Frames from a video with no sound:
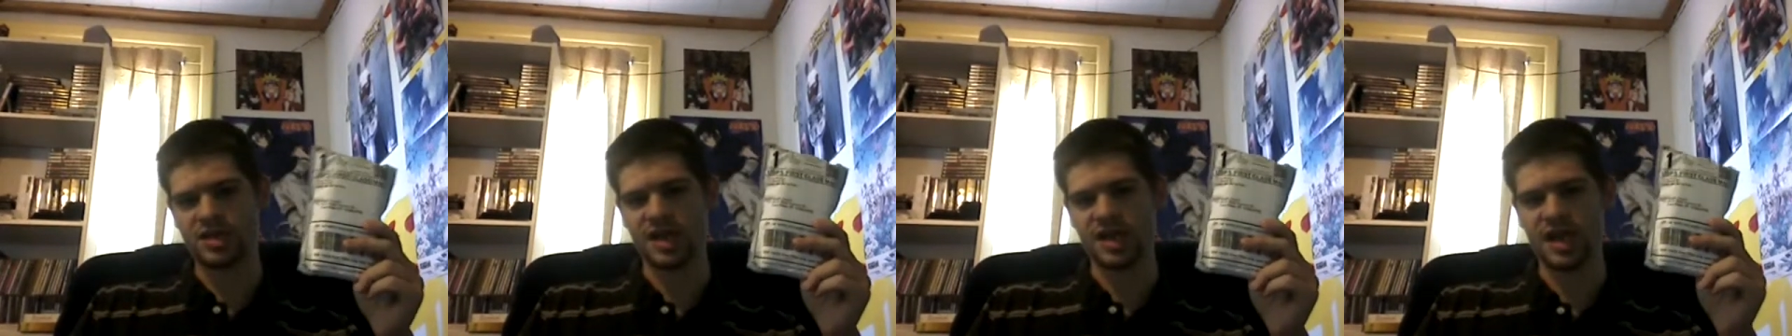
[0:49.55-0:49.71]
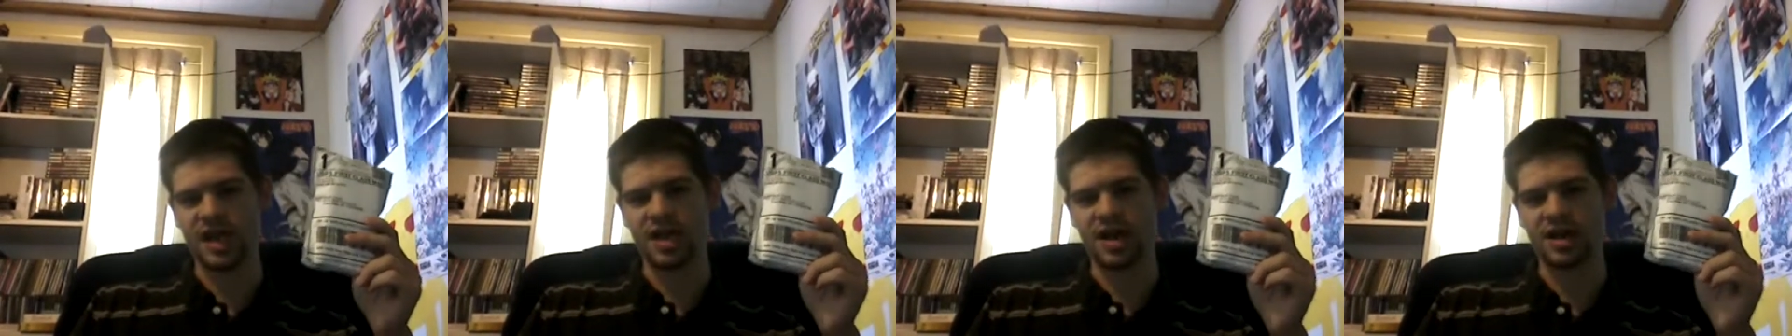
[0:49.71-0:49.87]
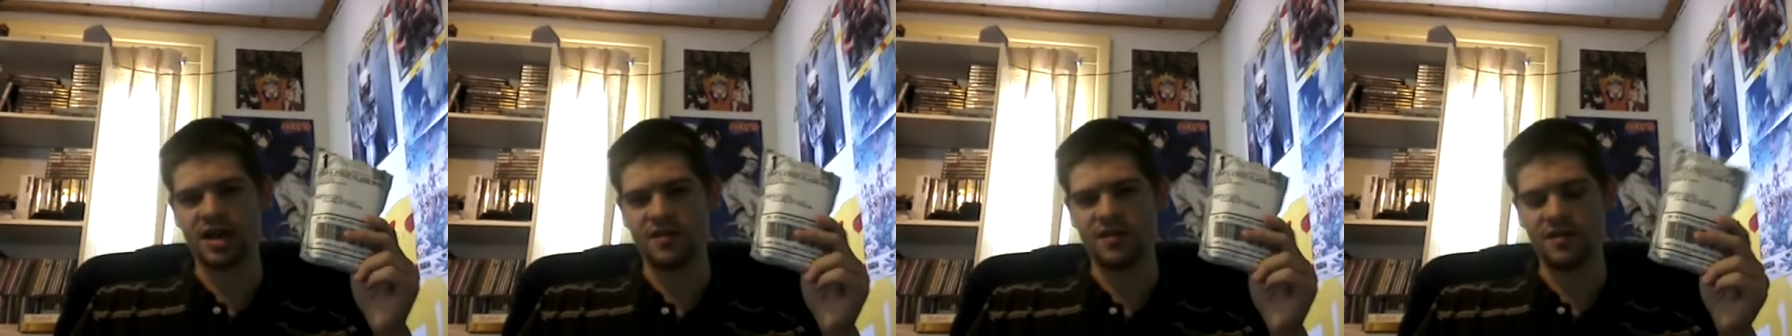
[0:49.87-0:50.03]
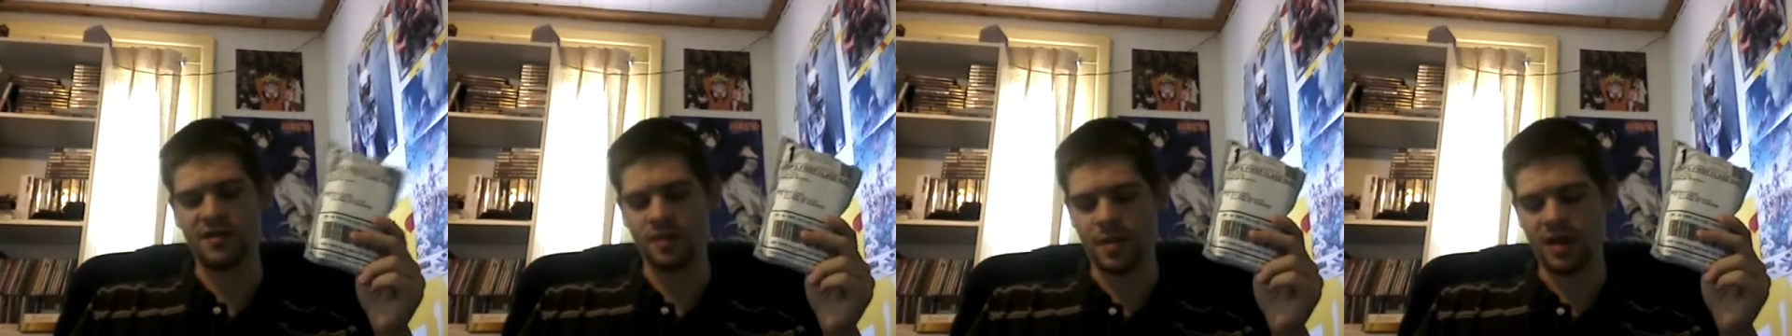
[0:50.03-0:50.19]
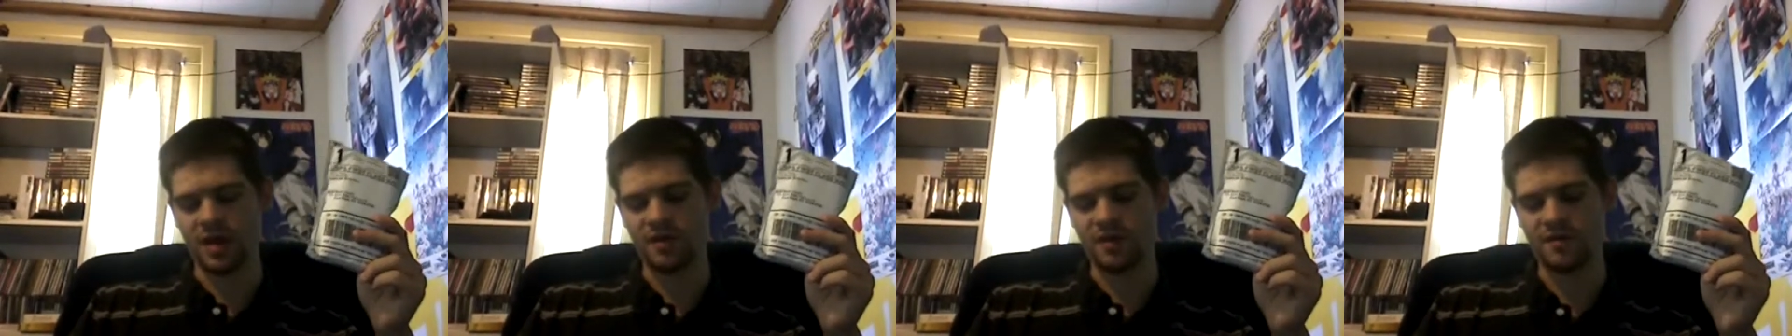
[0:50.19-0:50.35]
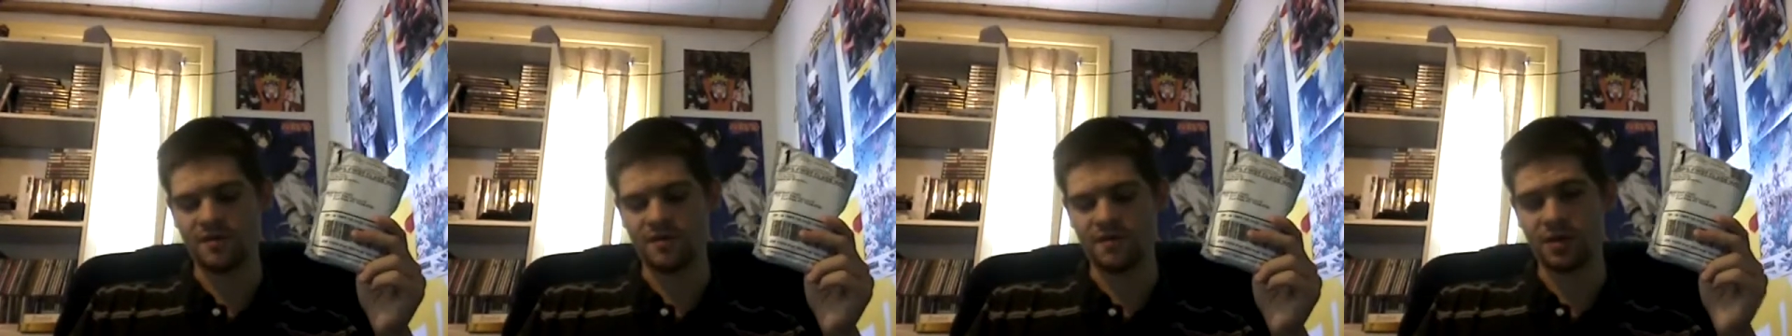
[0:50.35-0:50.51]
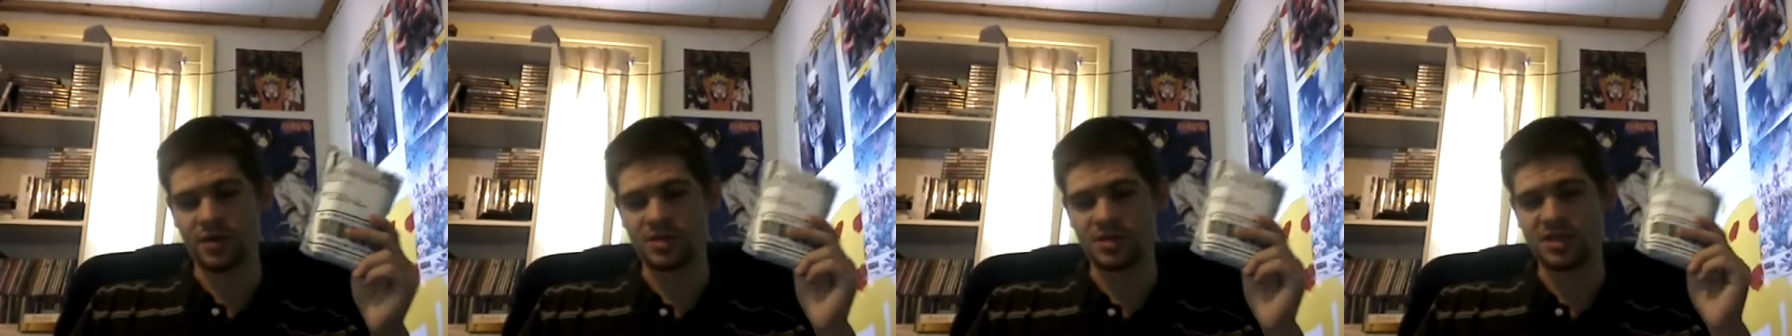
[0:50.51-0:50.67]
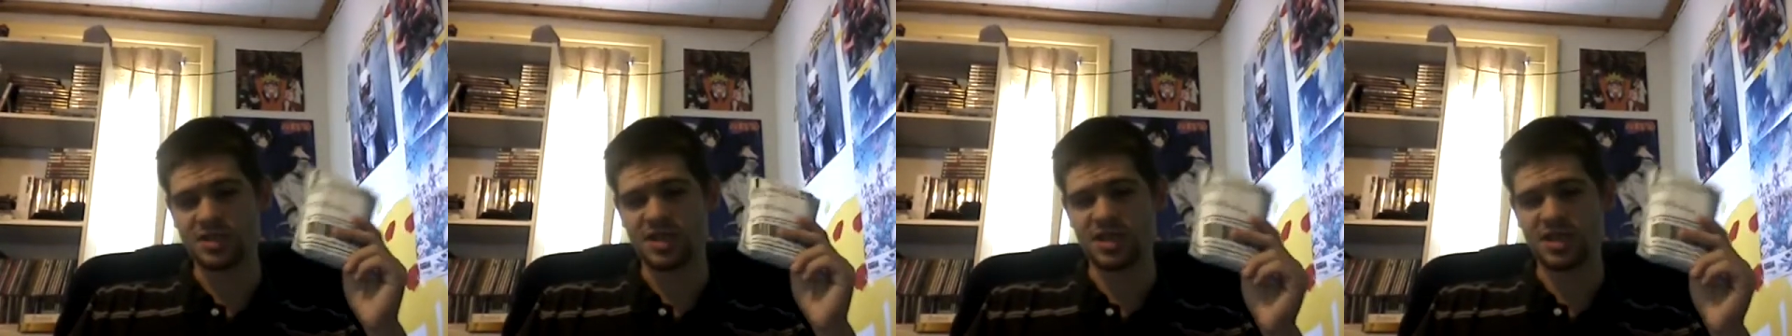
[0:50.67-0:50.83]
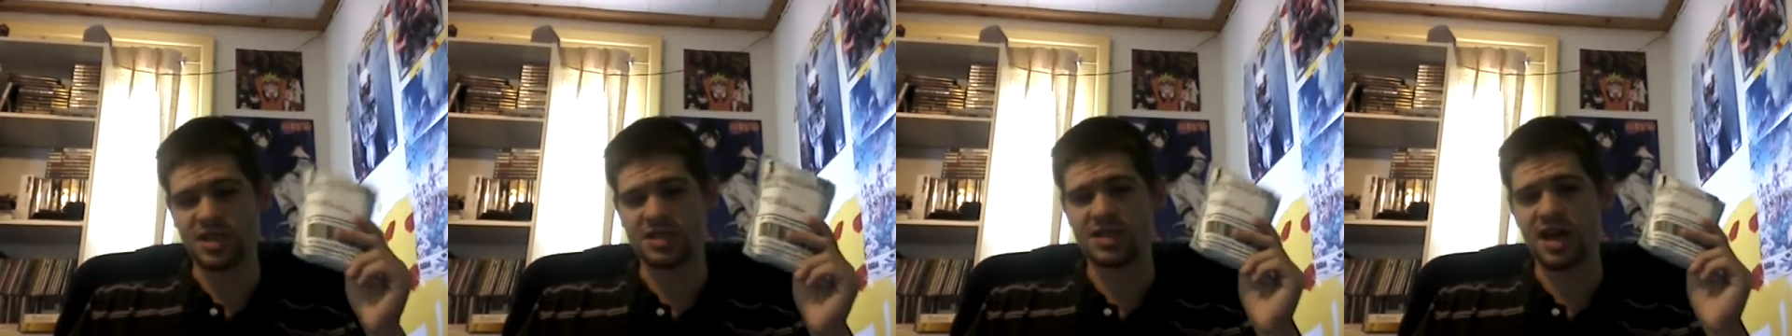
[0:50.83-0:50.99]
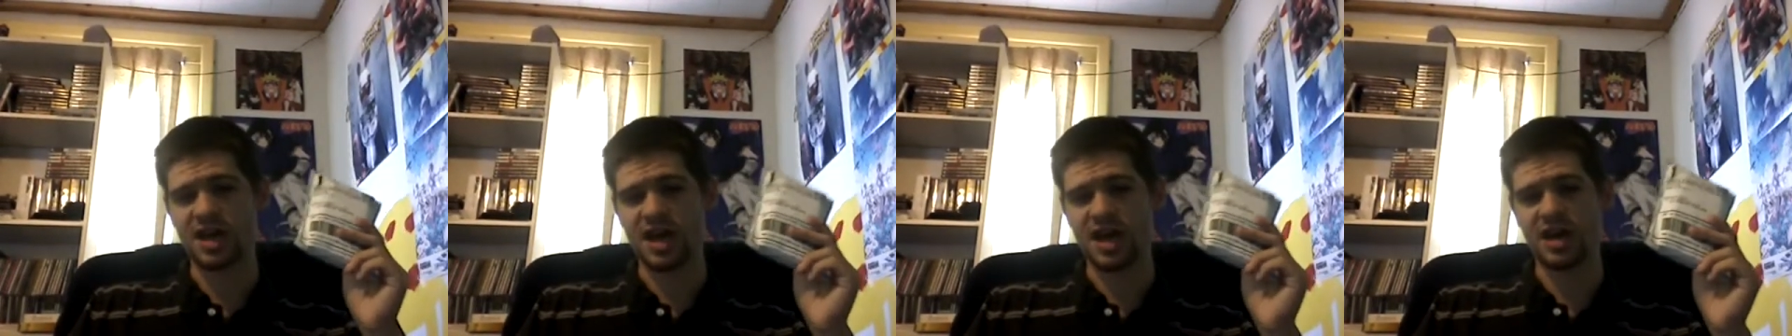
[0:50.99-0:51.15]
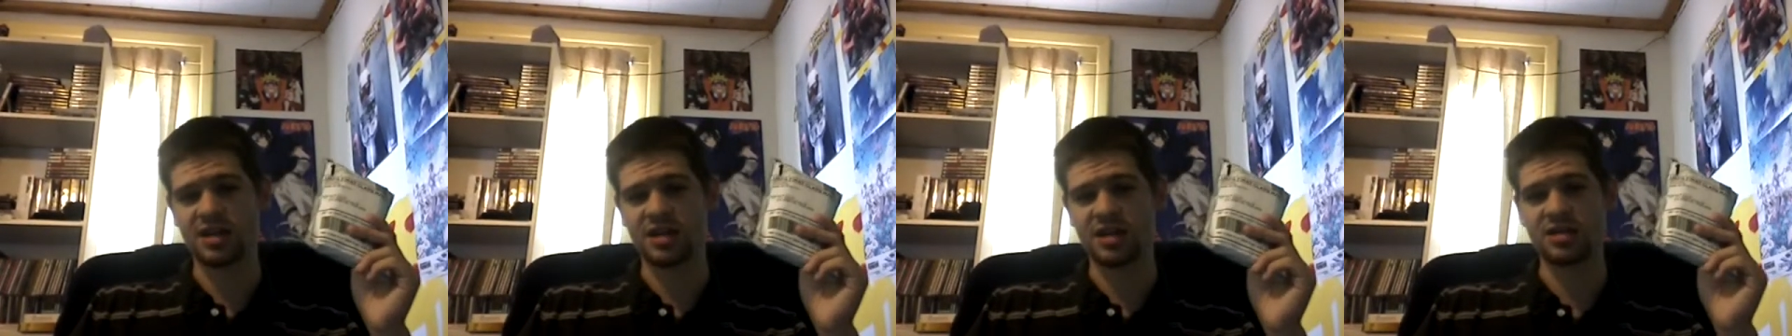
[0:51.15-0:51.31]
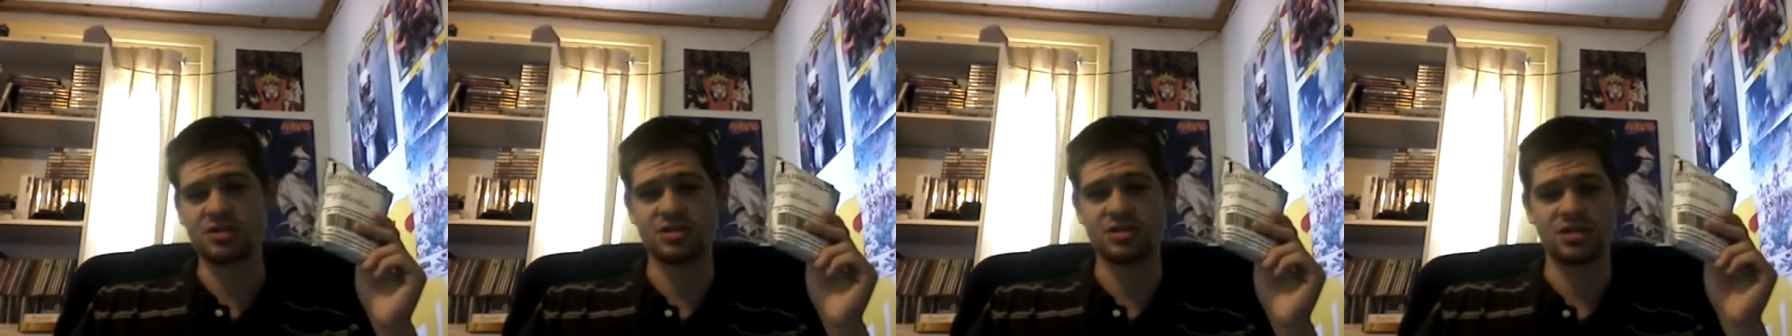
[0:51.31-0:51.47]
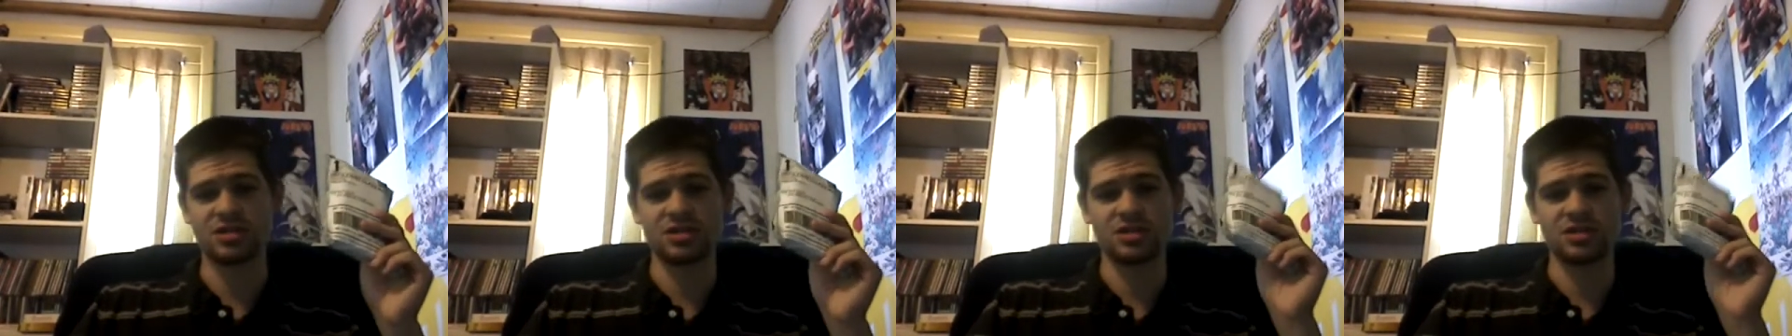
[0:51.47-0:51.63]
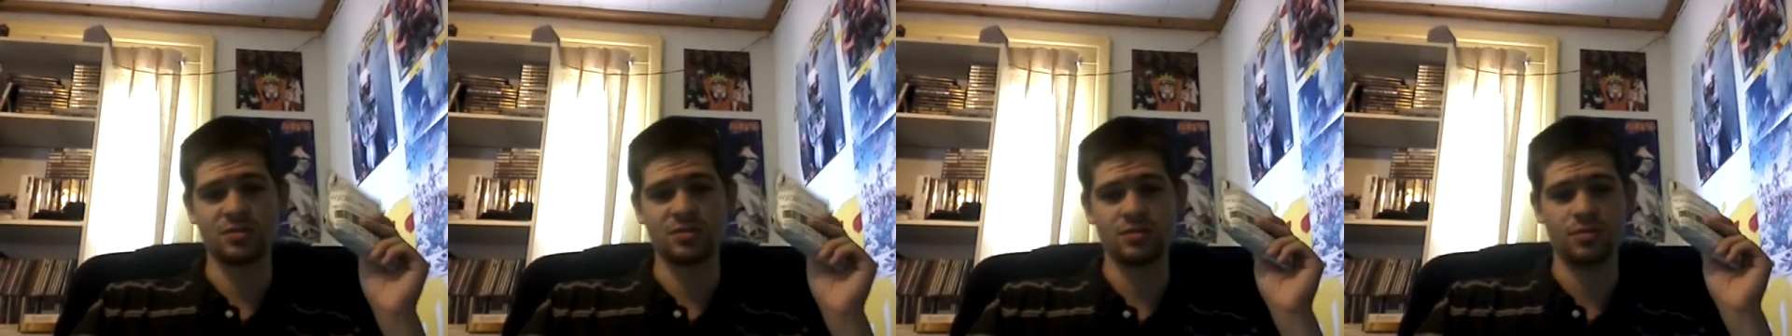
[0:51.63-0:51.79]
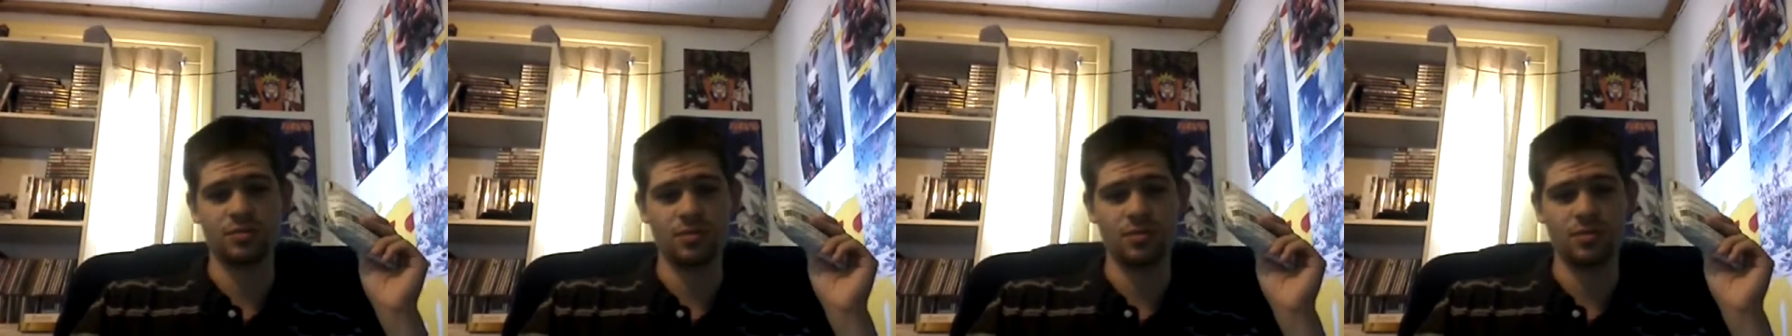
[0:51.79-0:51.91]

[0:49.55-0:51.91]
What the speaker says: I got off eBay for $6